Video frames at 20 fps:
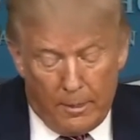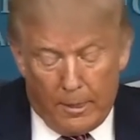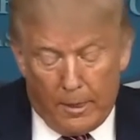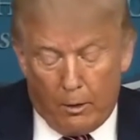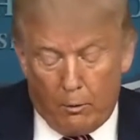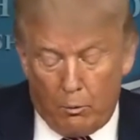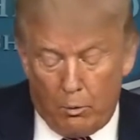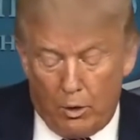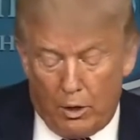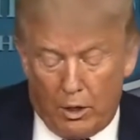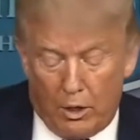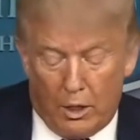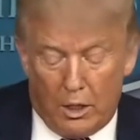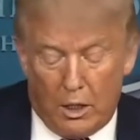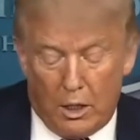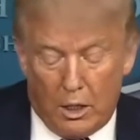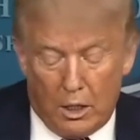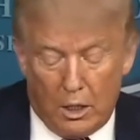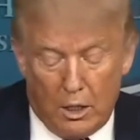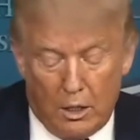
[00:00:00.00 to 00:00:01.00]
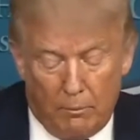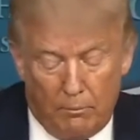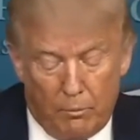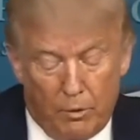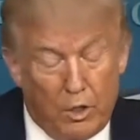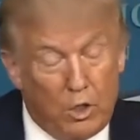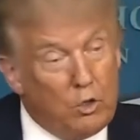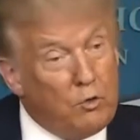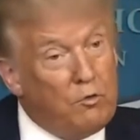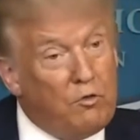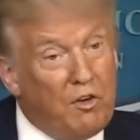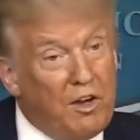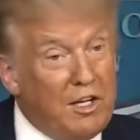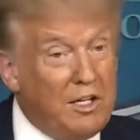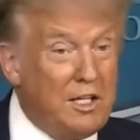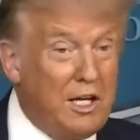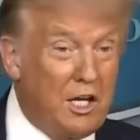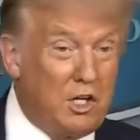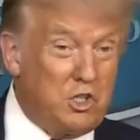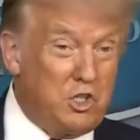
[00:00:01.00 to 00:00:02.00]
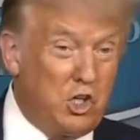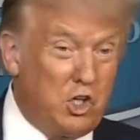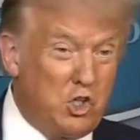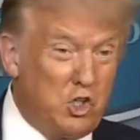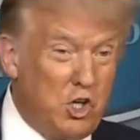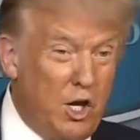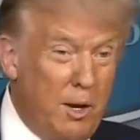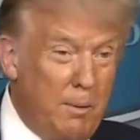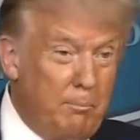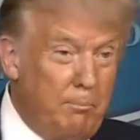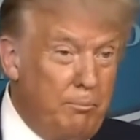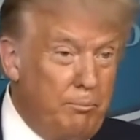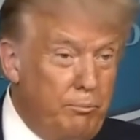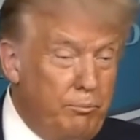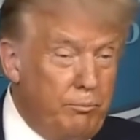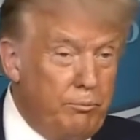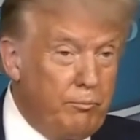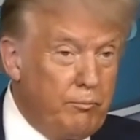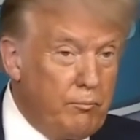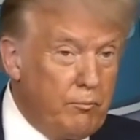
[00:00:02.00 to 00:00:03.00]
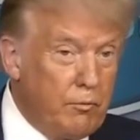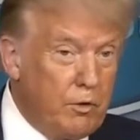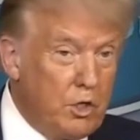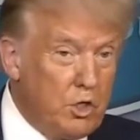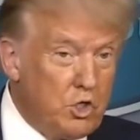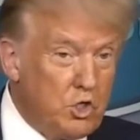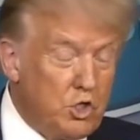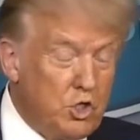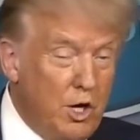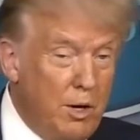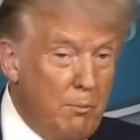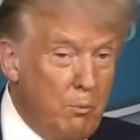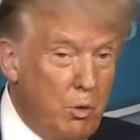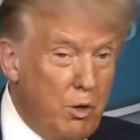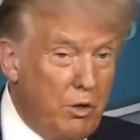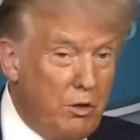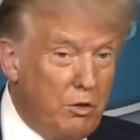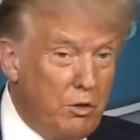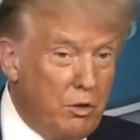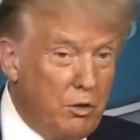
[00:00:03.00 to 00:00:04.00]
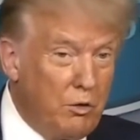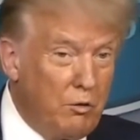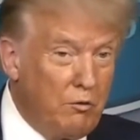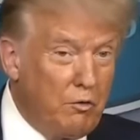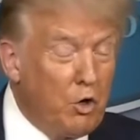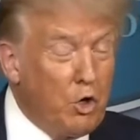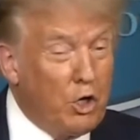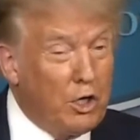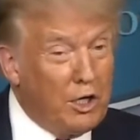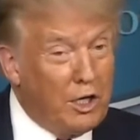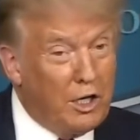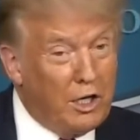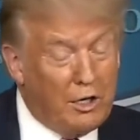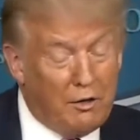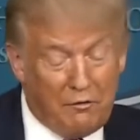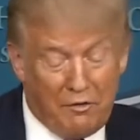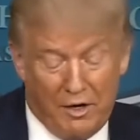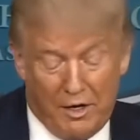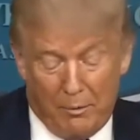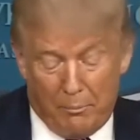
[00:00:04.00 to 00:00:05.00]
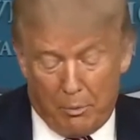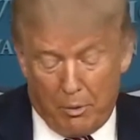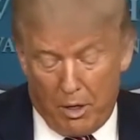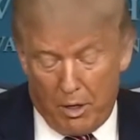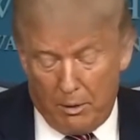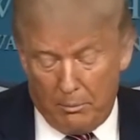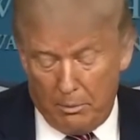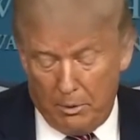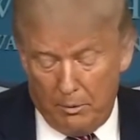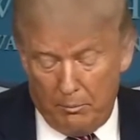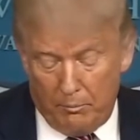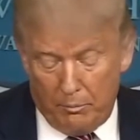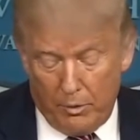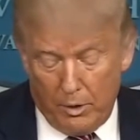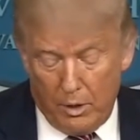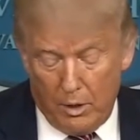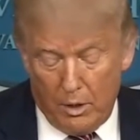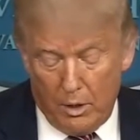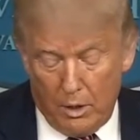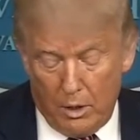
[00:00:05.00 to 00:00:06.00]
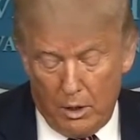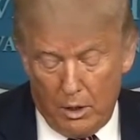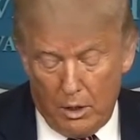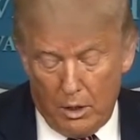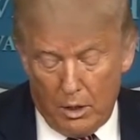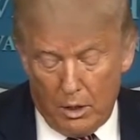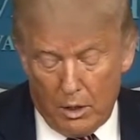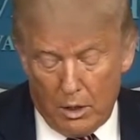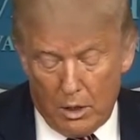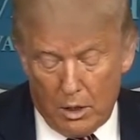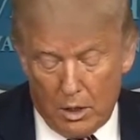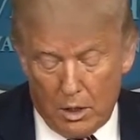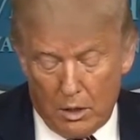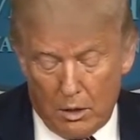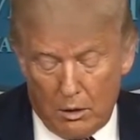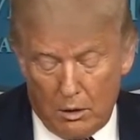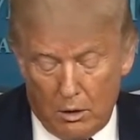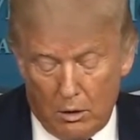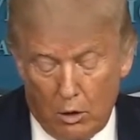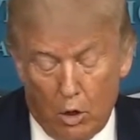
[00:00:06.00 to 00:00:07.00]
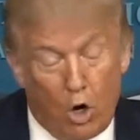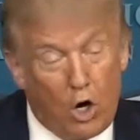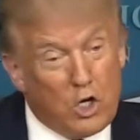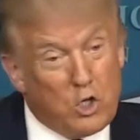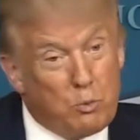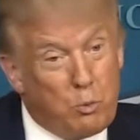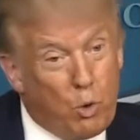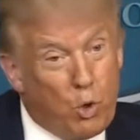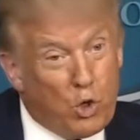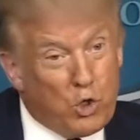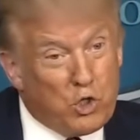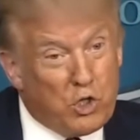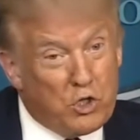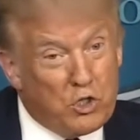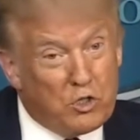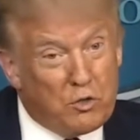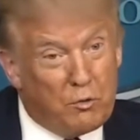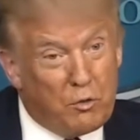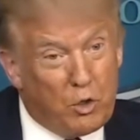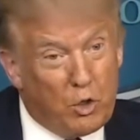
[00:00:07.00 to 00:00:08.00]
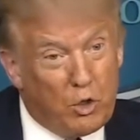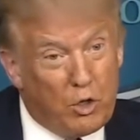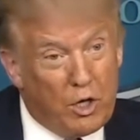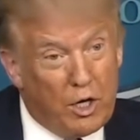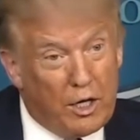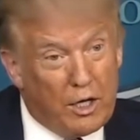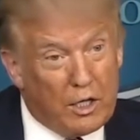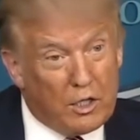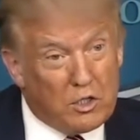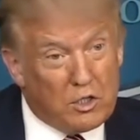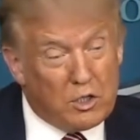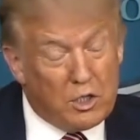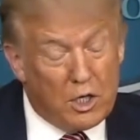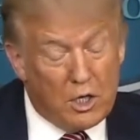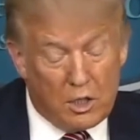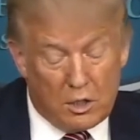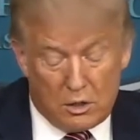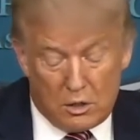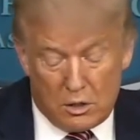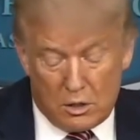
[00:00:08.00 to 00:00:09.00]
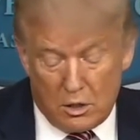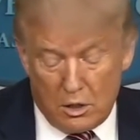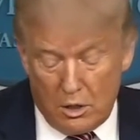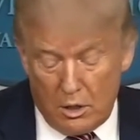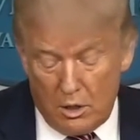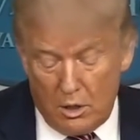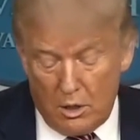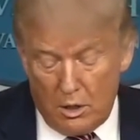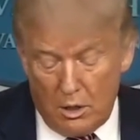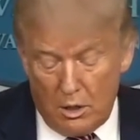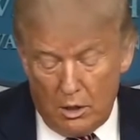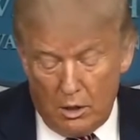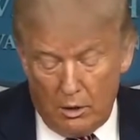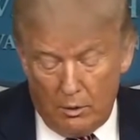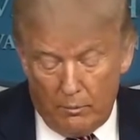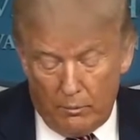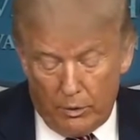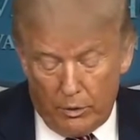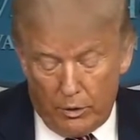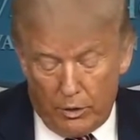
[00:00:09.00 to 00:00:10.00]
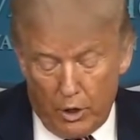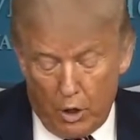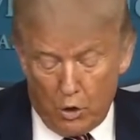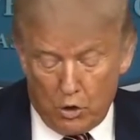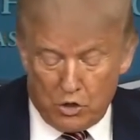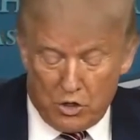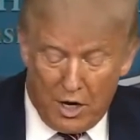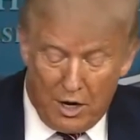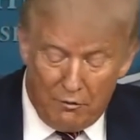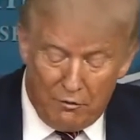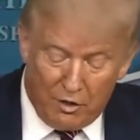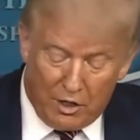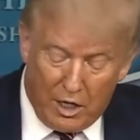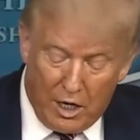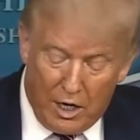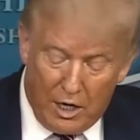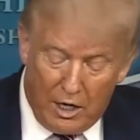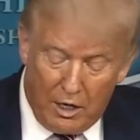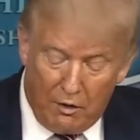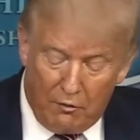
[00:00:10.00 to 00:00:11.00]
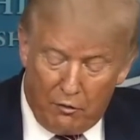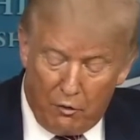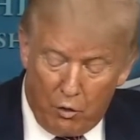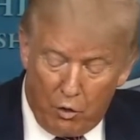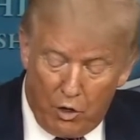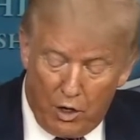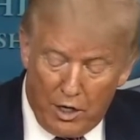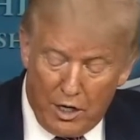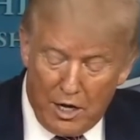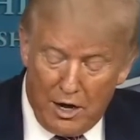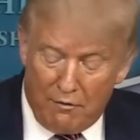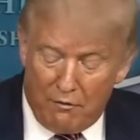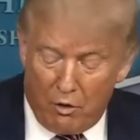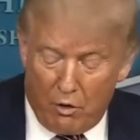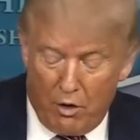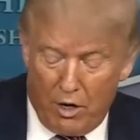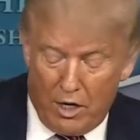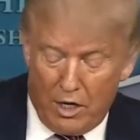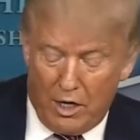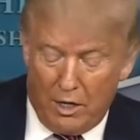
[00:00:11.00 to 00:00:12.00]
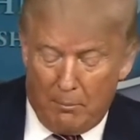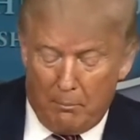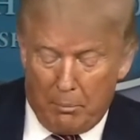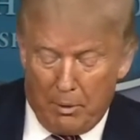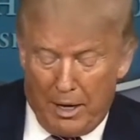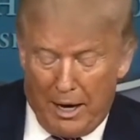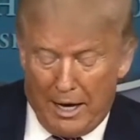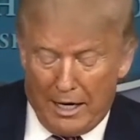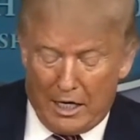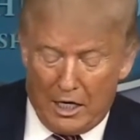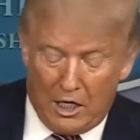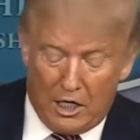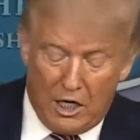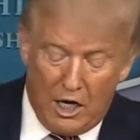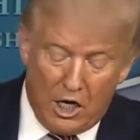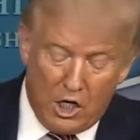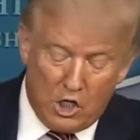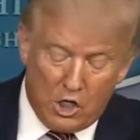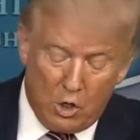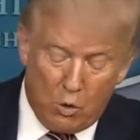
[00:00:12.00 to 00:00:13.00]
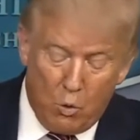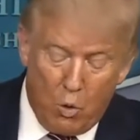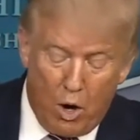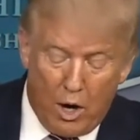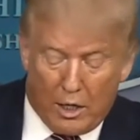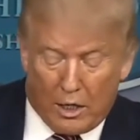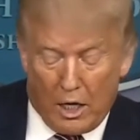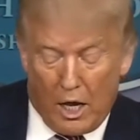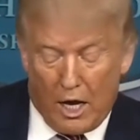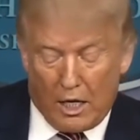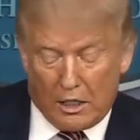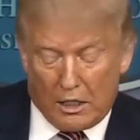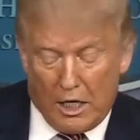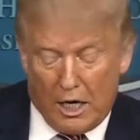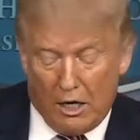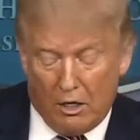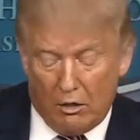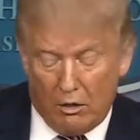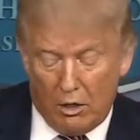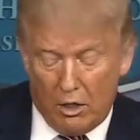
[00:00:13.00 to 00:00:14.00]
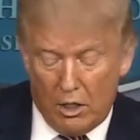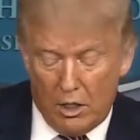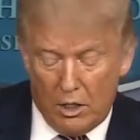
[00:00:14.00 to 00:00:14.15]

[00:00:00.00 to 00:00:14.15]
really in fantastic shape, some with very little, if any, problem. Large portions of the United States. Those advocating for a never-ending blanket nationwide lockdown